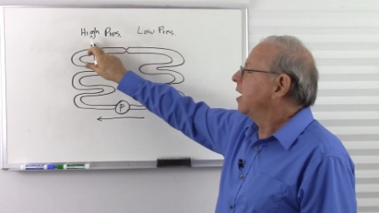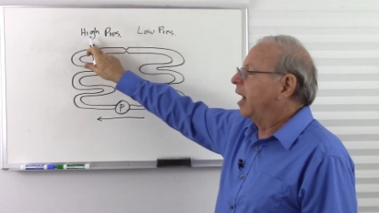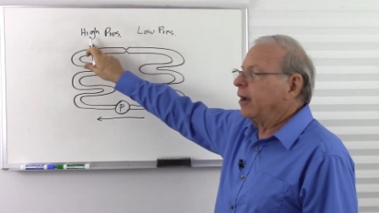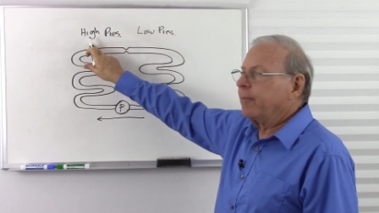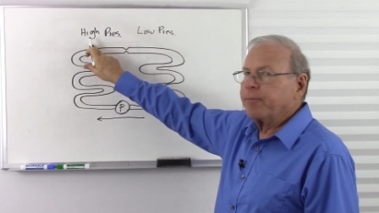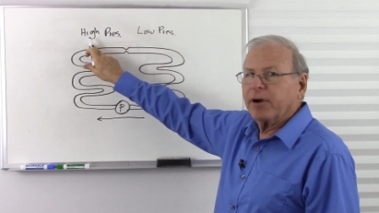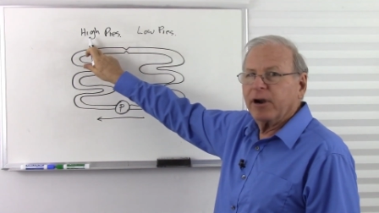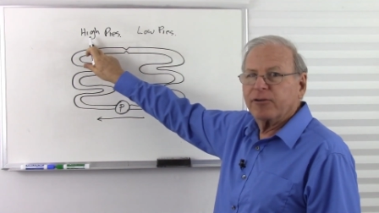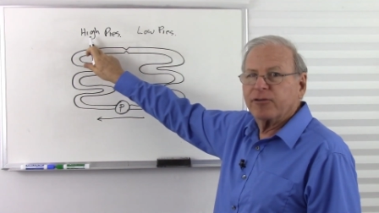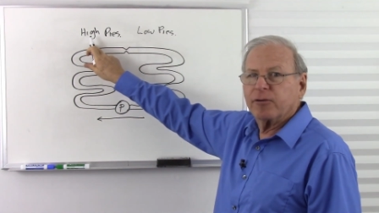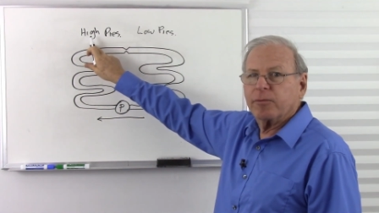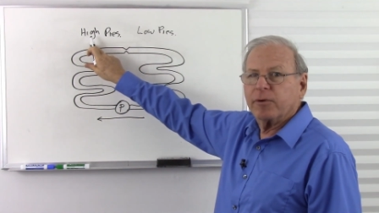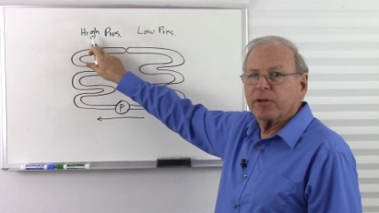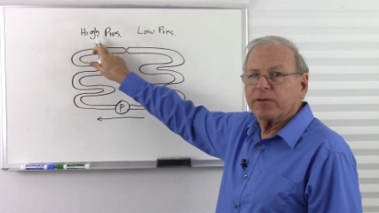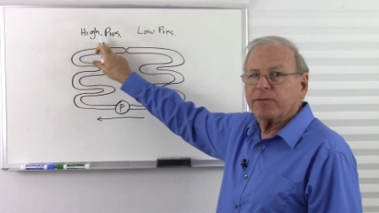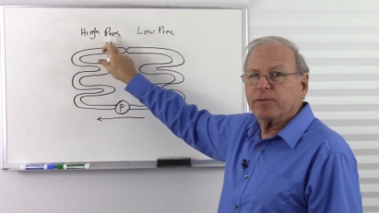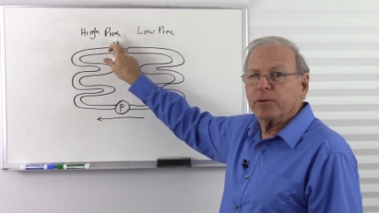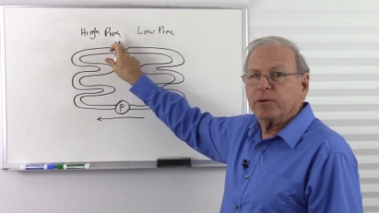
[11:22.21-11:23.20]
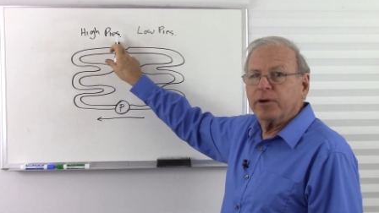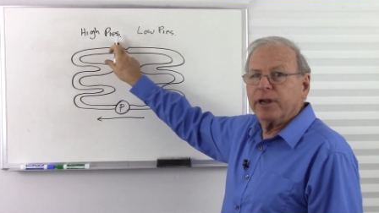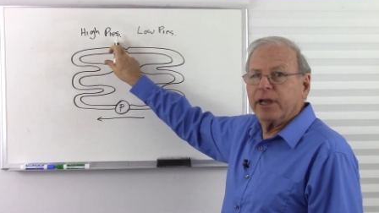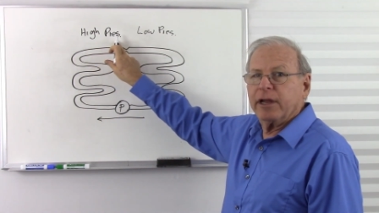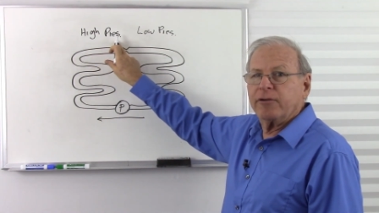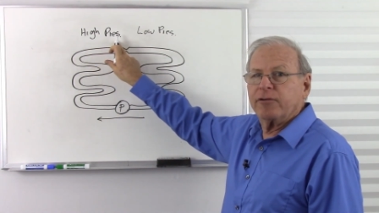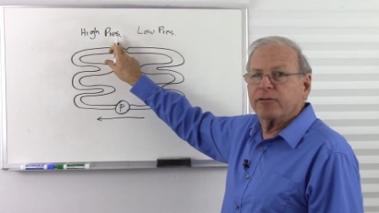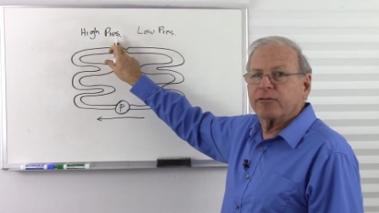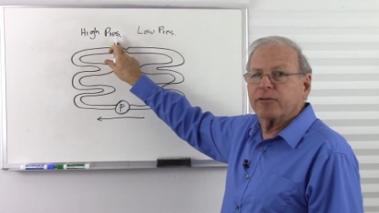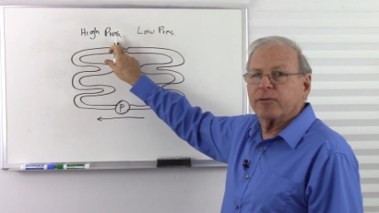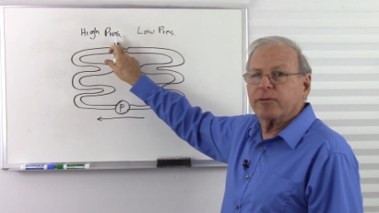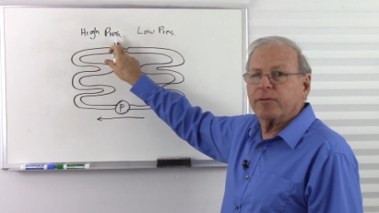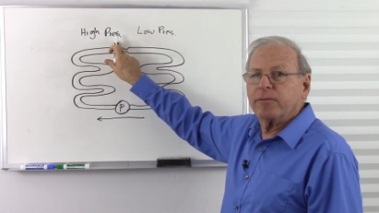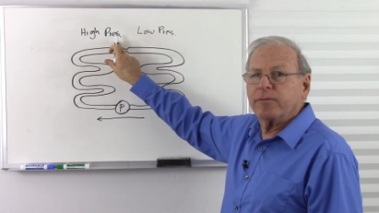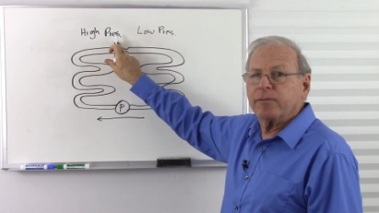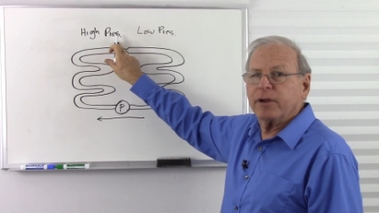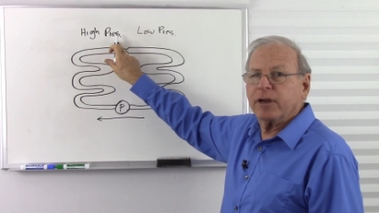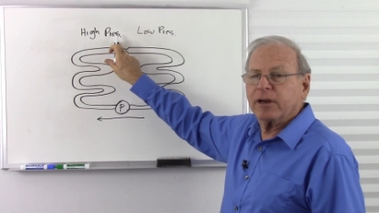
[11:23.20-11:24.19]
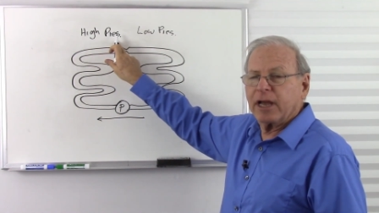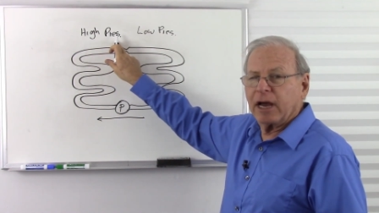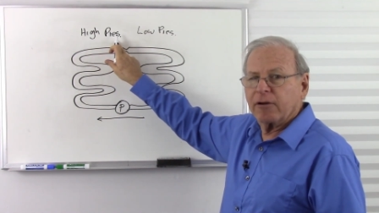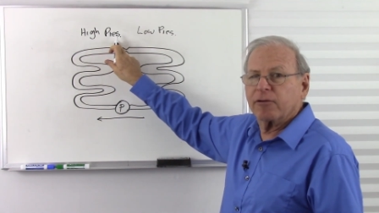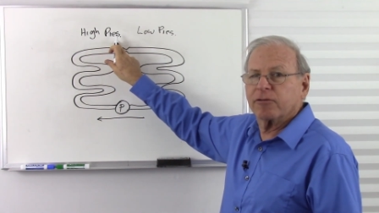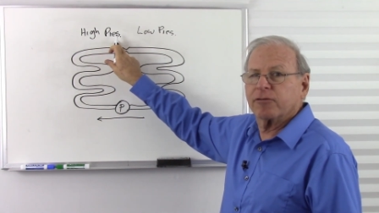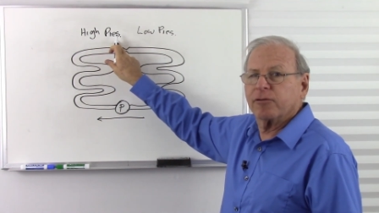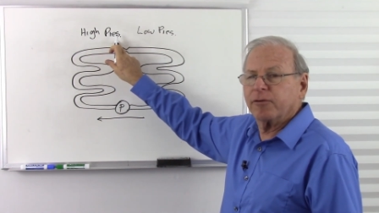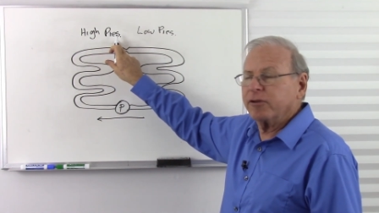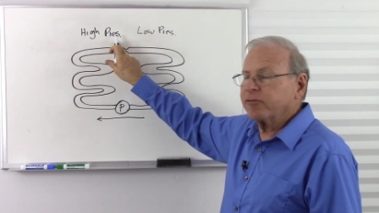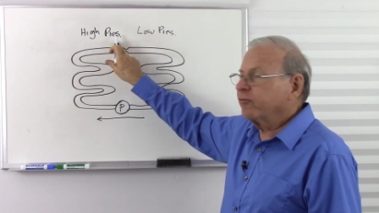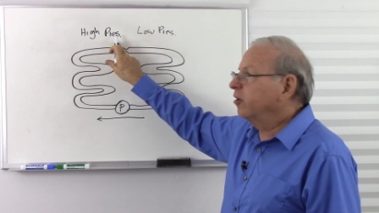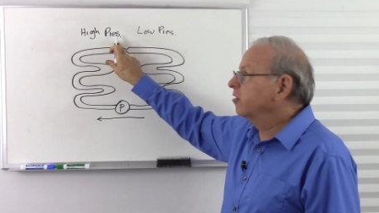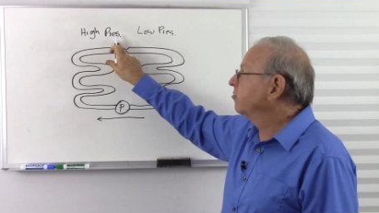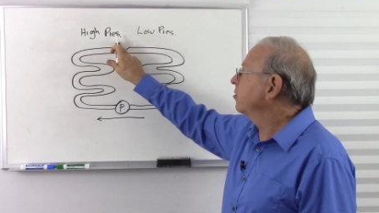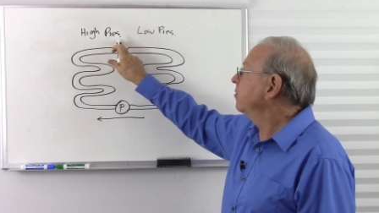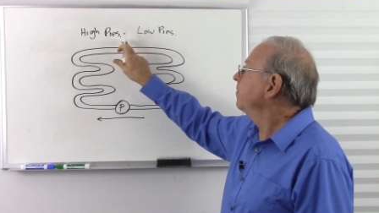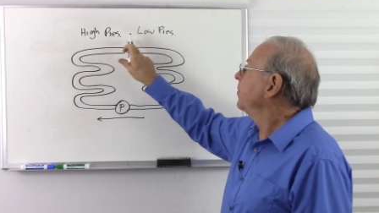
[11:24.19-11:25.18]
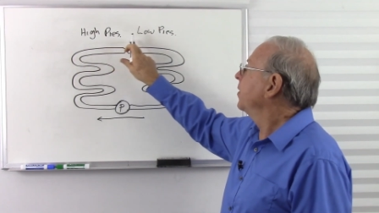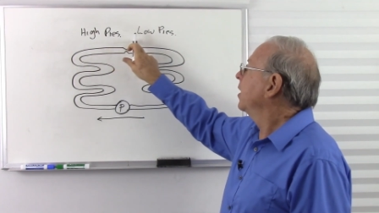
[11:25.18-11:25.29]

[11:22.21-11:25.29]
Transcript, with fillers: high pressure where the fluid the, encounters the restriction,